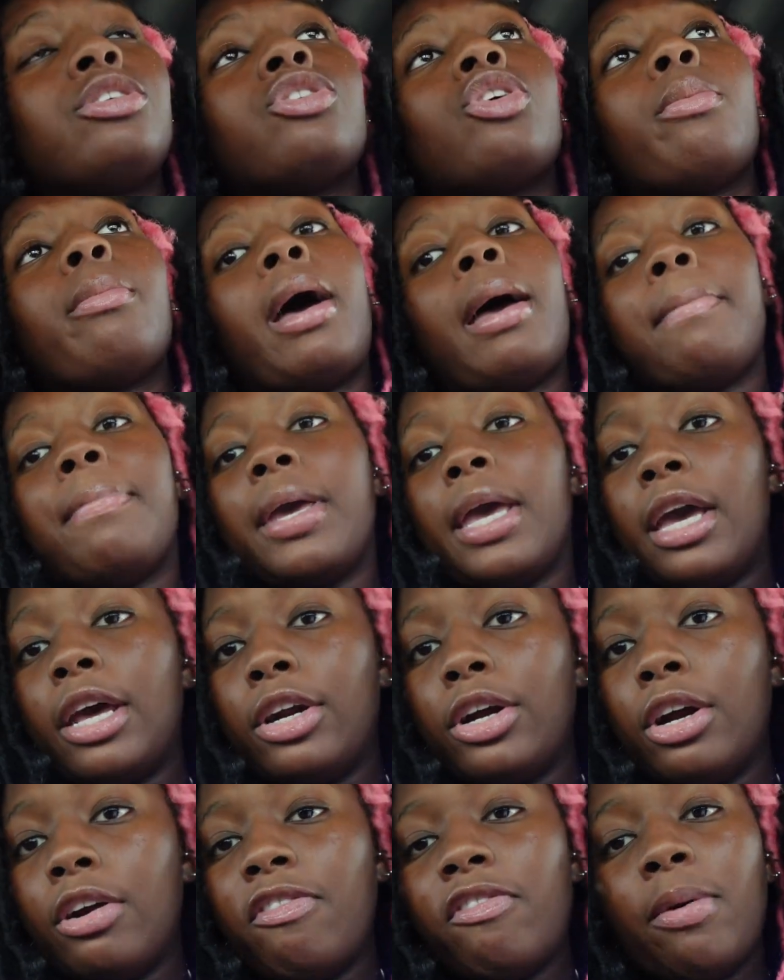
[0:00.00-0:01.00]
So my
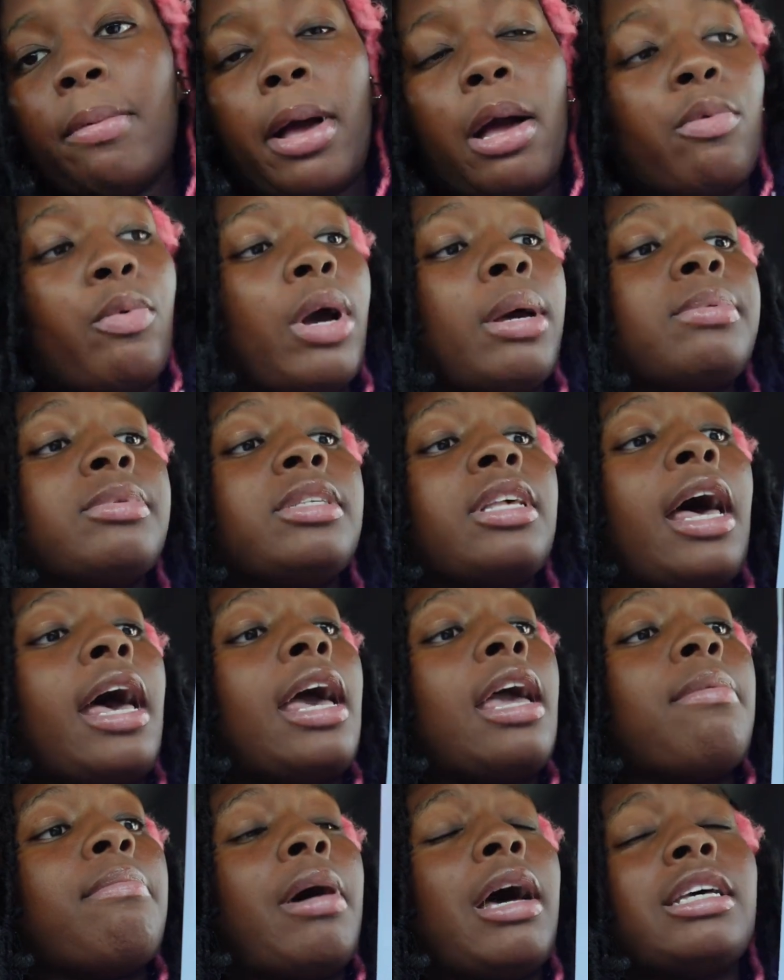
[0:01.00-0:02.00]
banner for my
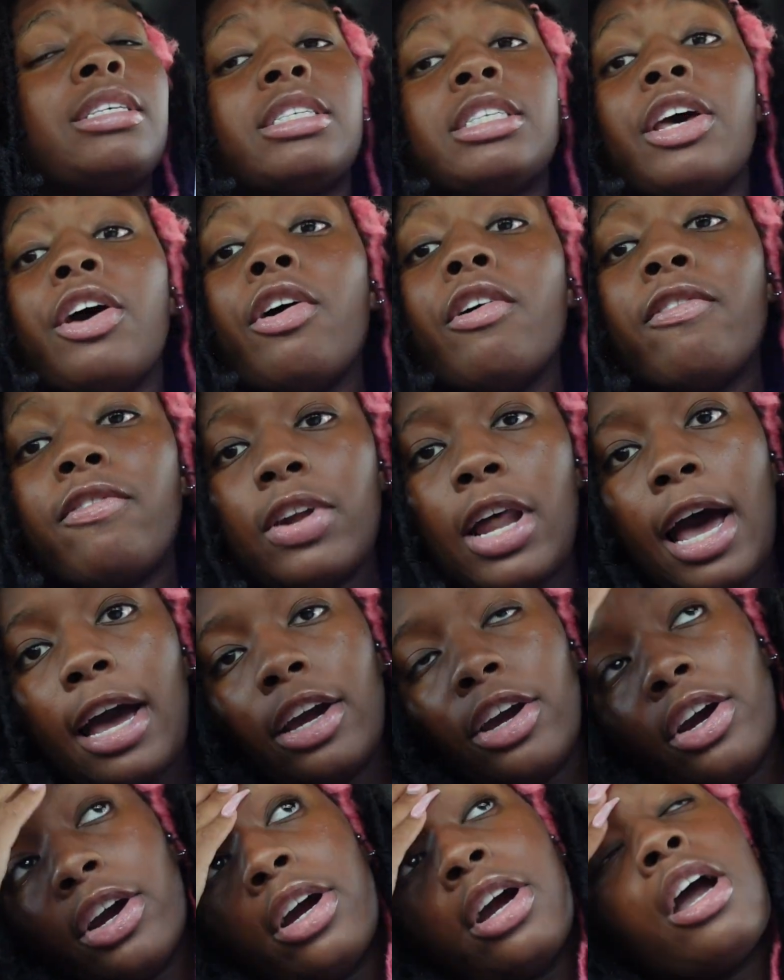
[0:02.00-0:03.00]
website, my sale
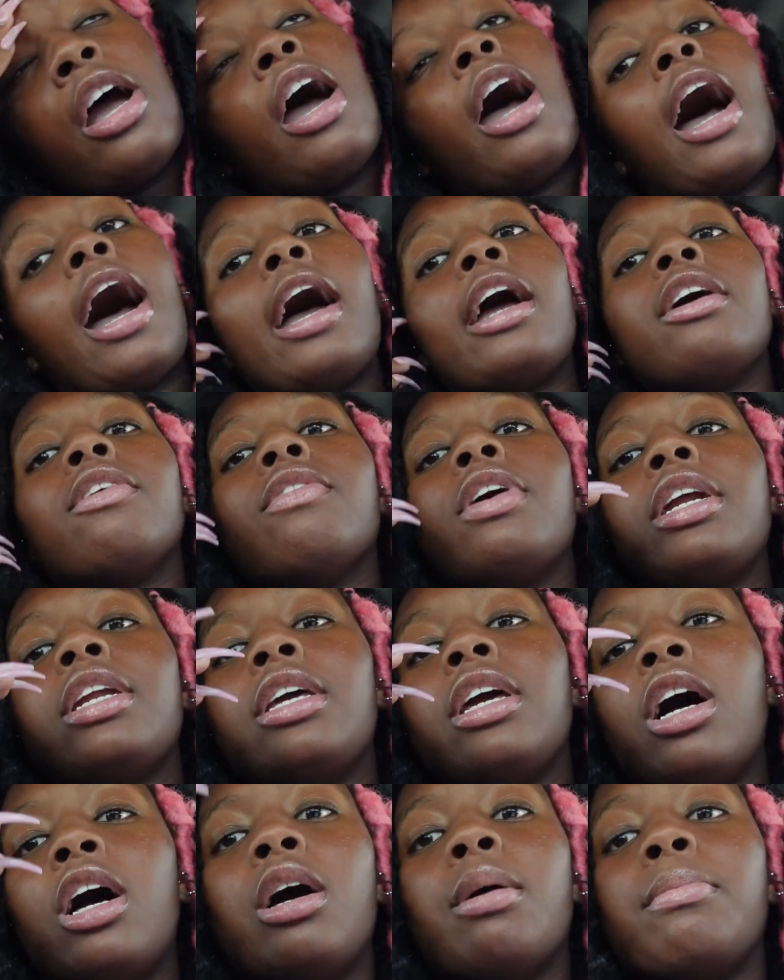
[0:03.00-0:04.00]
flyer, I
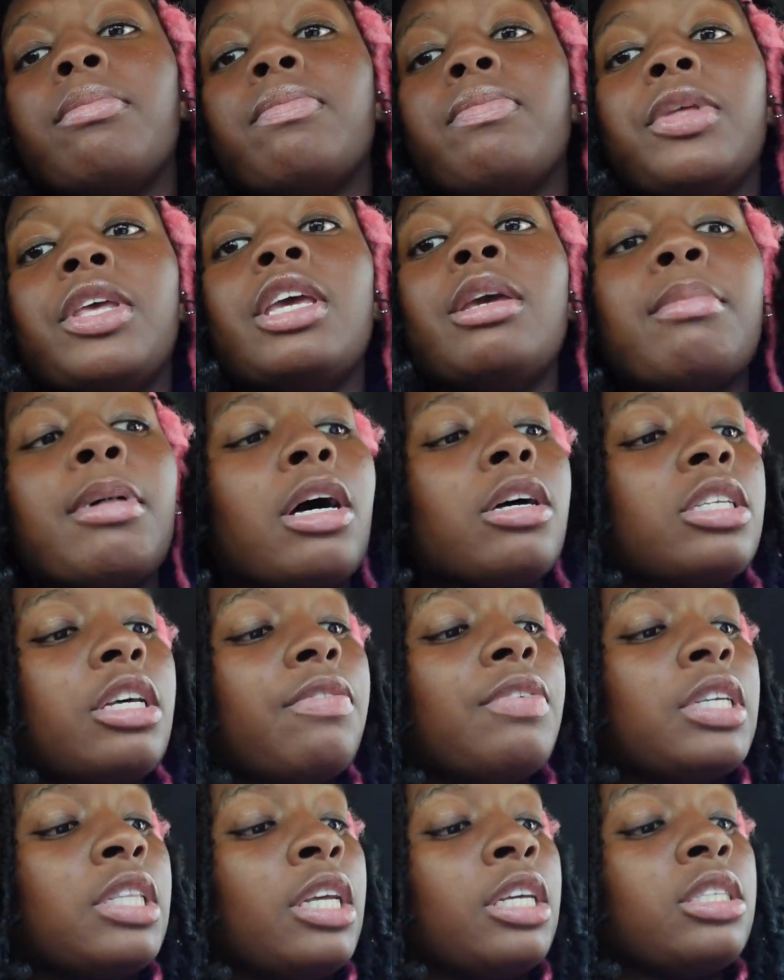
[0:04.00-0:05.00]
already emailed
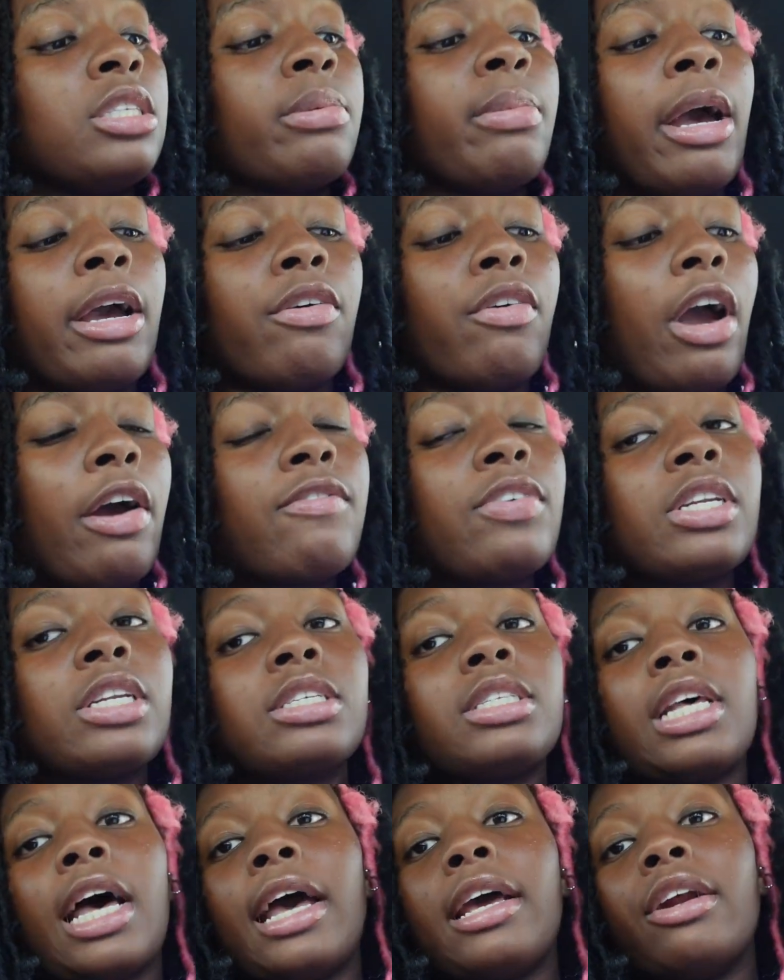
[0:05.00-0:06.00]
everything to my graphic
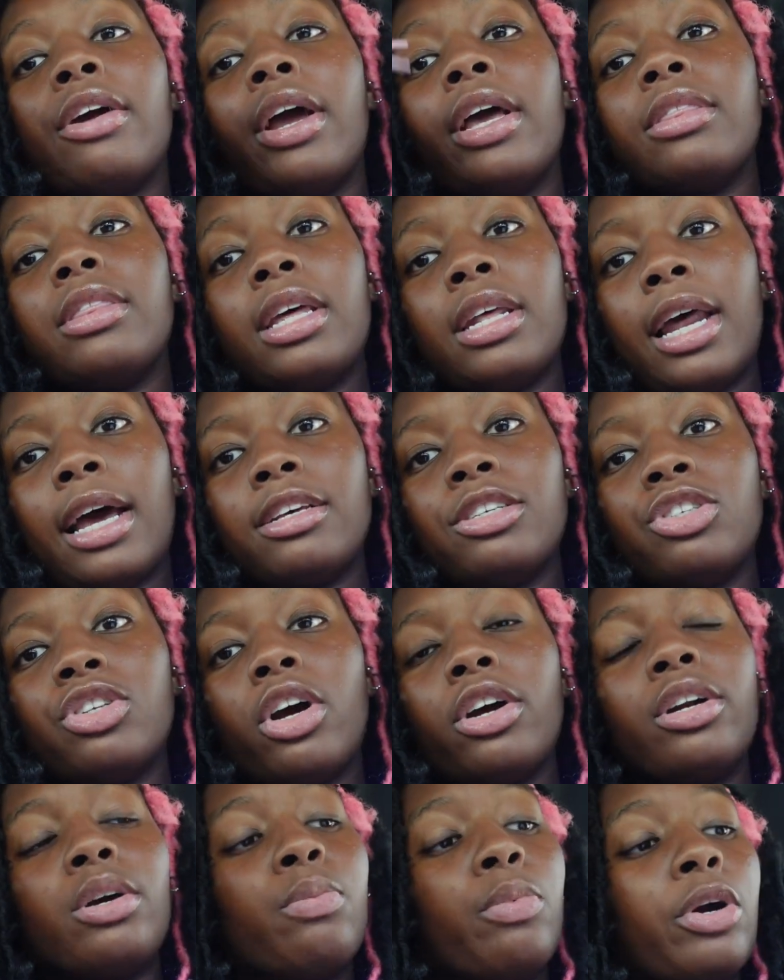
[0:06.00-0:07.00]
designer, and then I
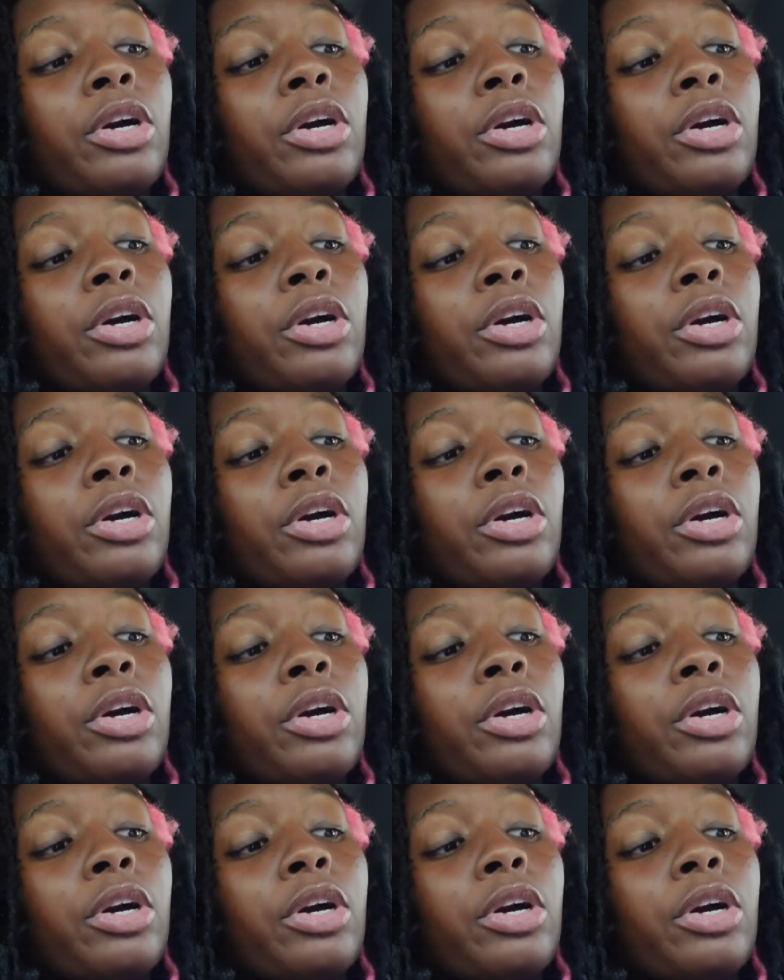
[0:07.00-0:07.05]
started